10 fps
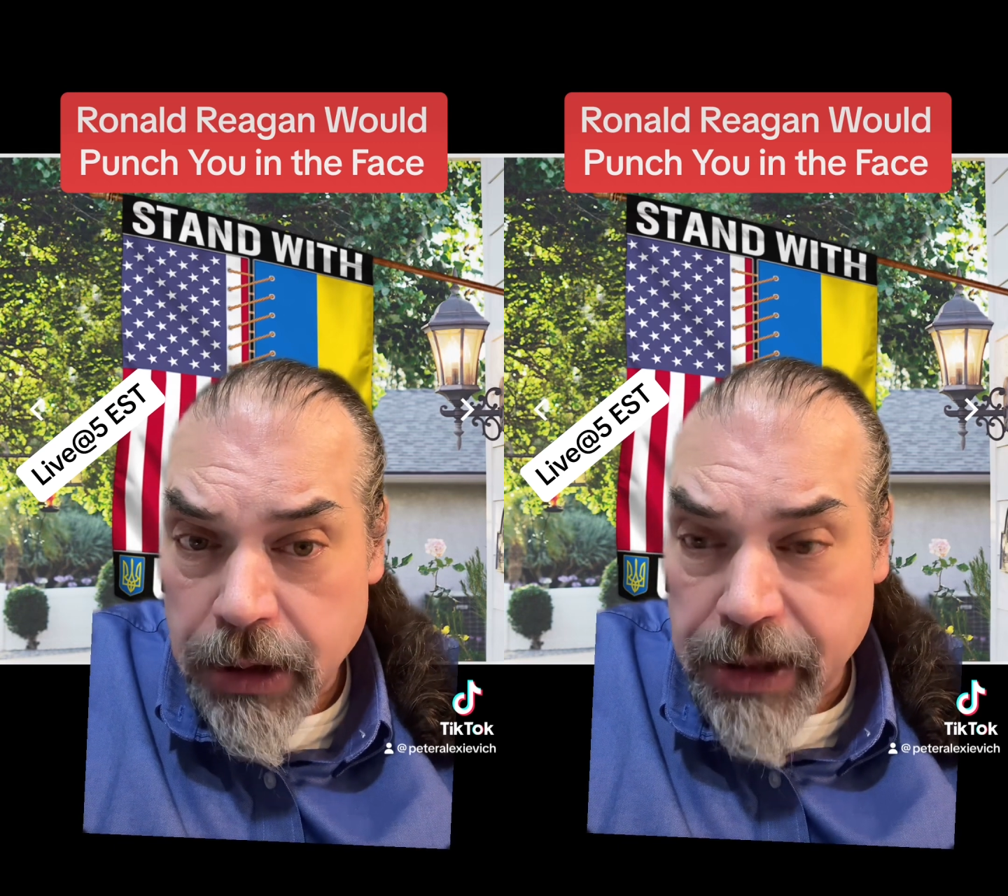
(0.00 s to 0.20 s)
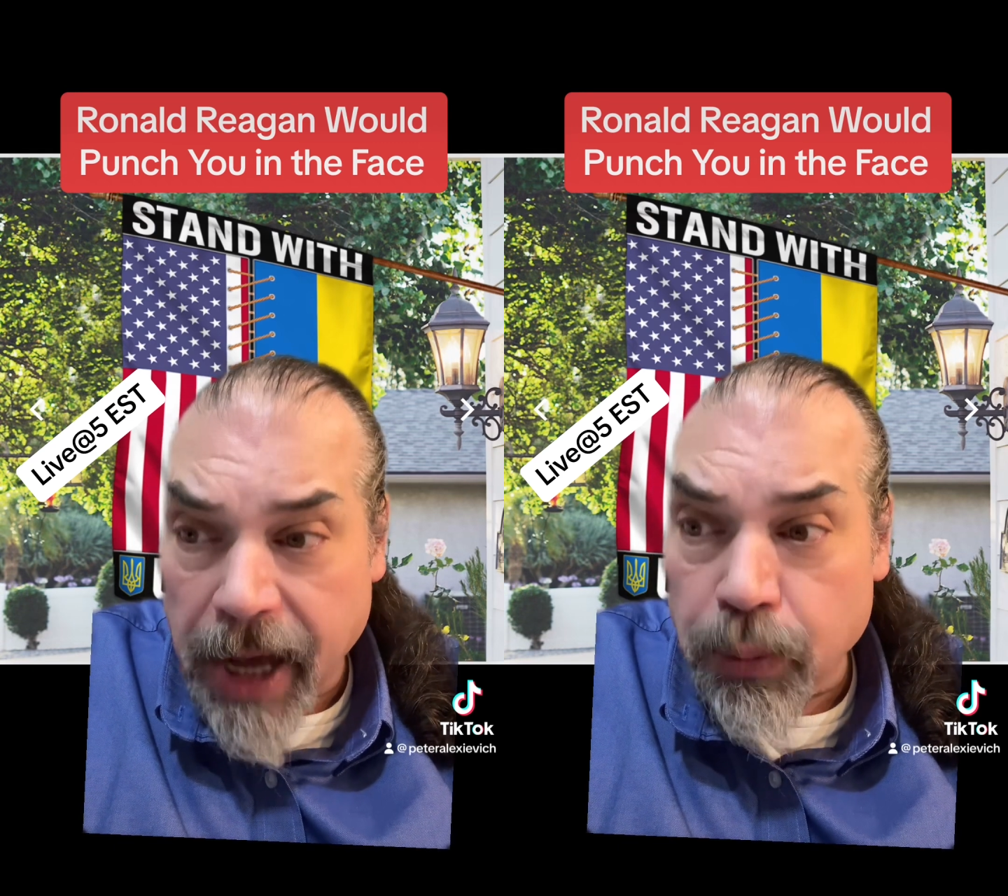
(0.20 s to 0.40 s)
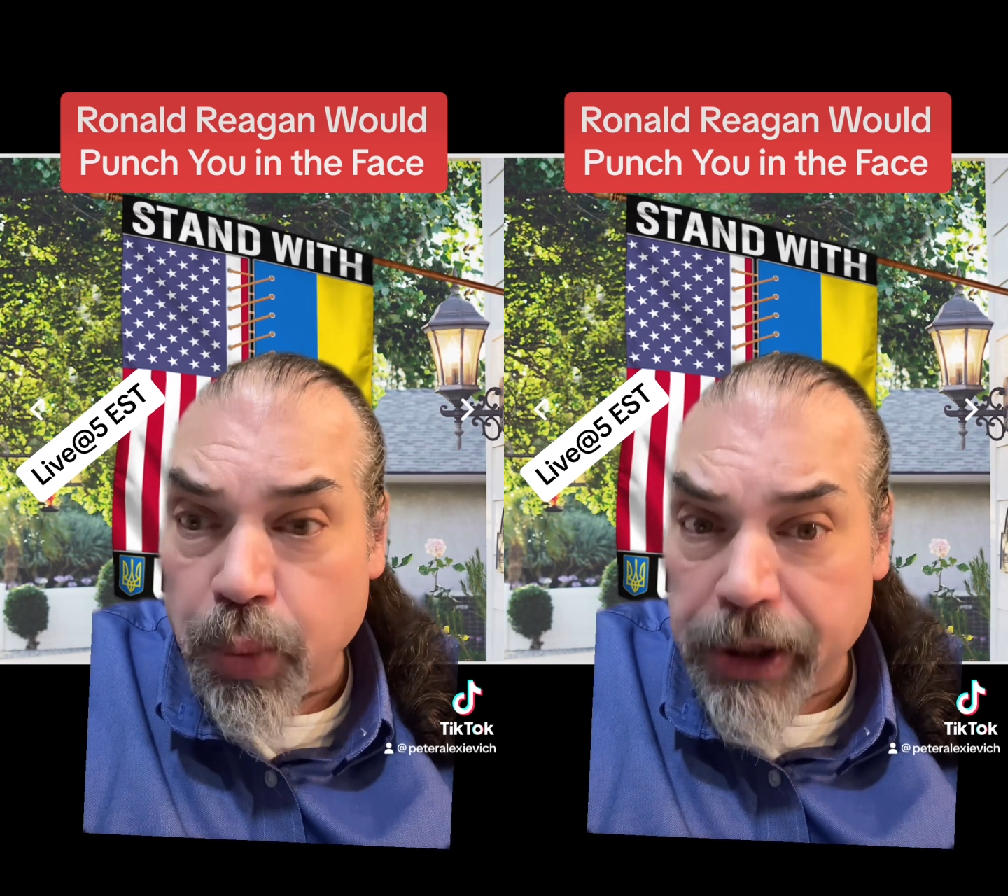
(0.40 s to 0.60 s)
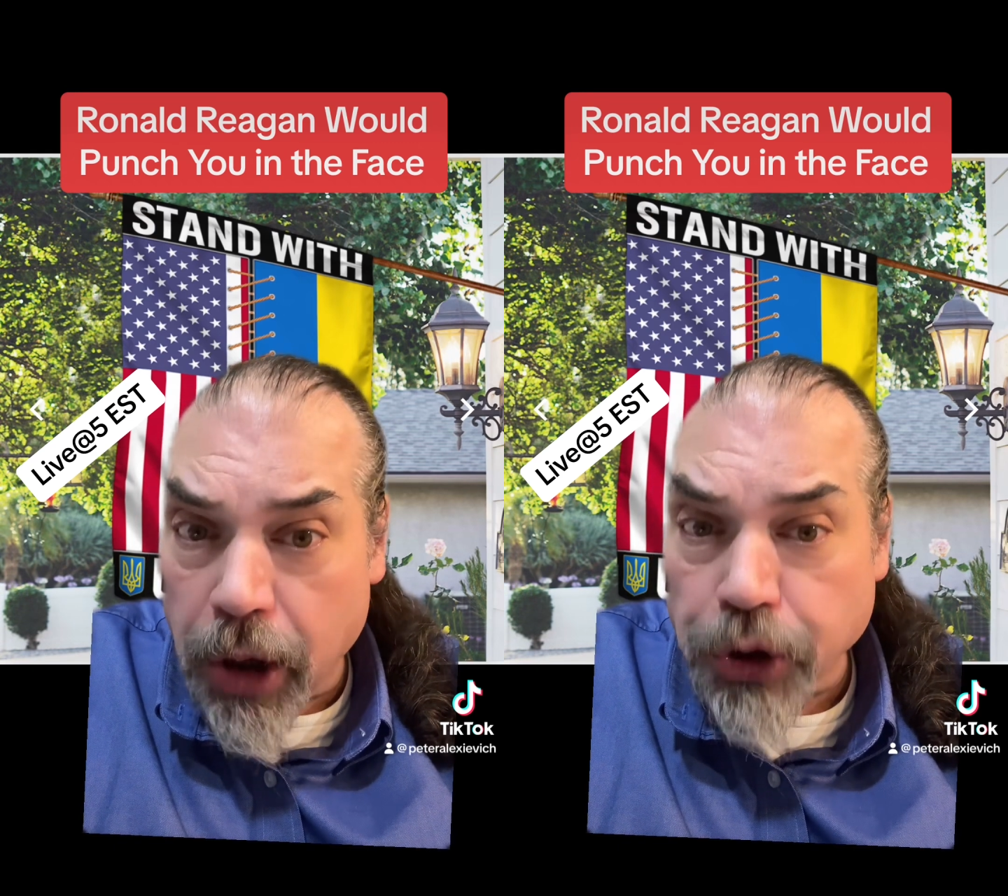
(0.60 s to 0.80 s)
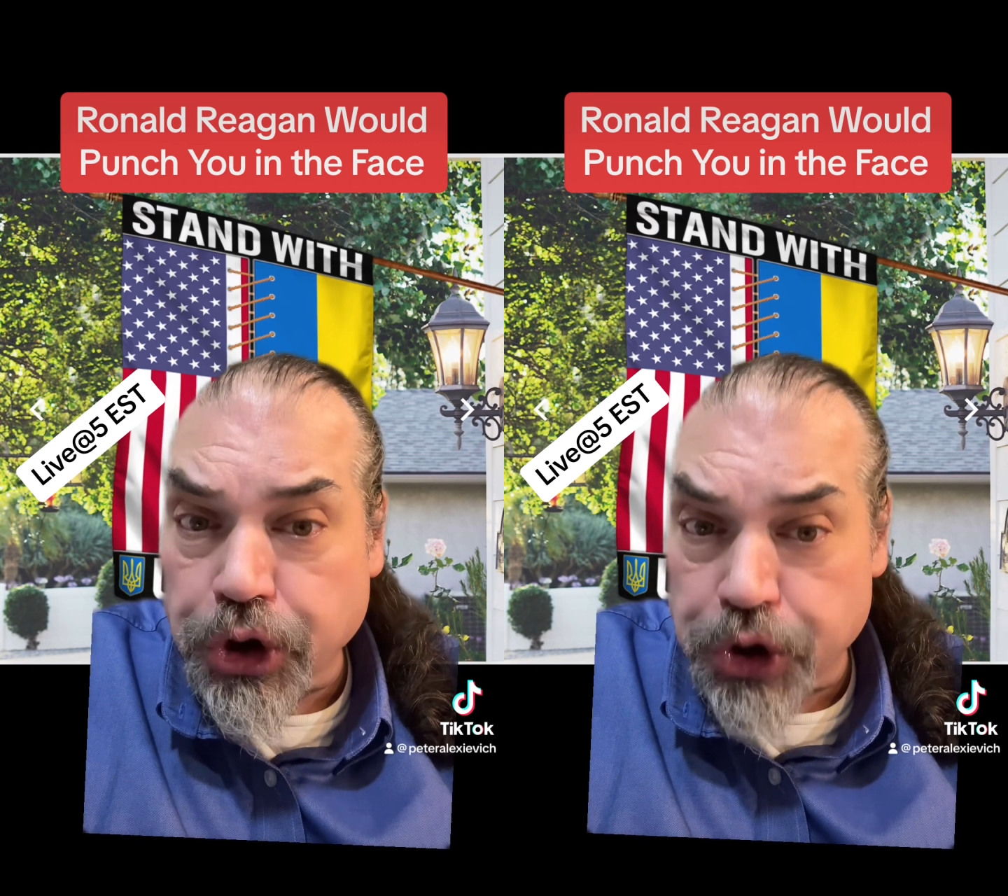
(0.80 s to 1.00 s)
that we
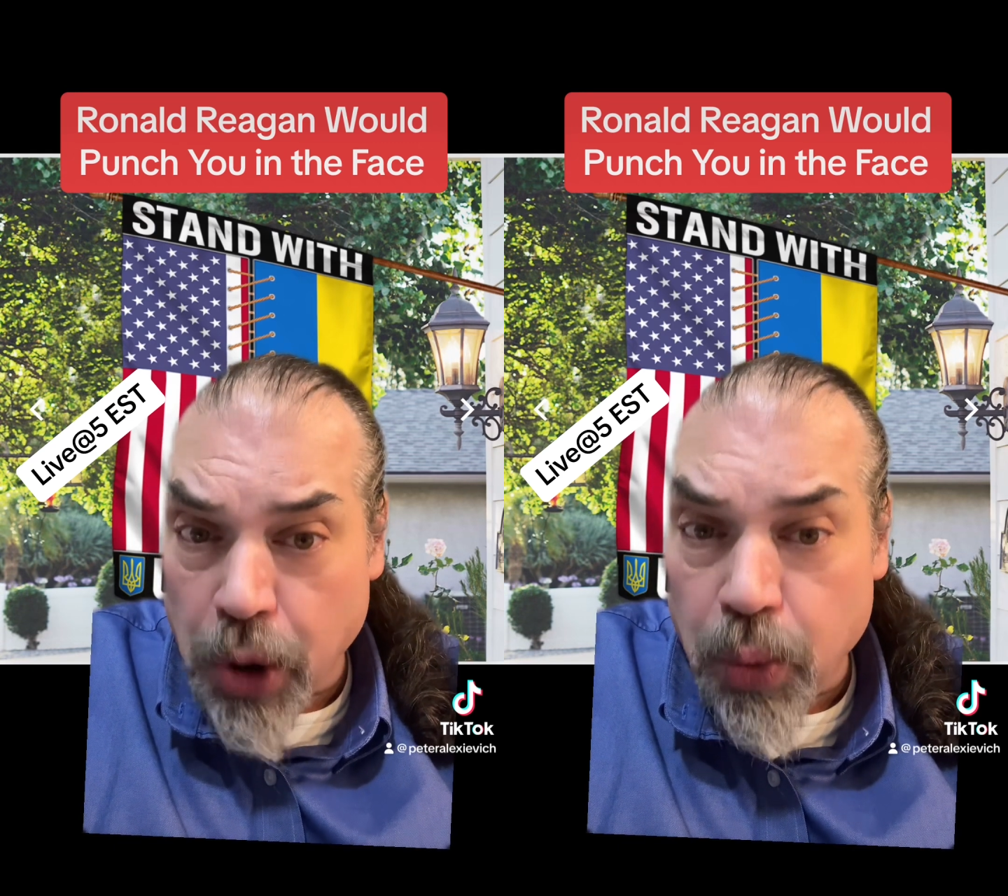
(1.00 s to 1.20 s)
are so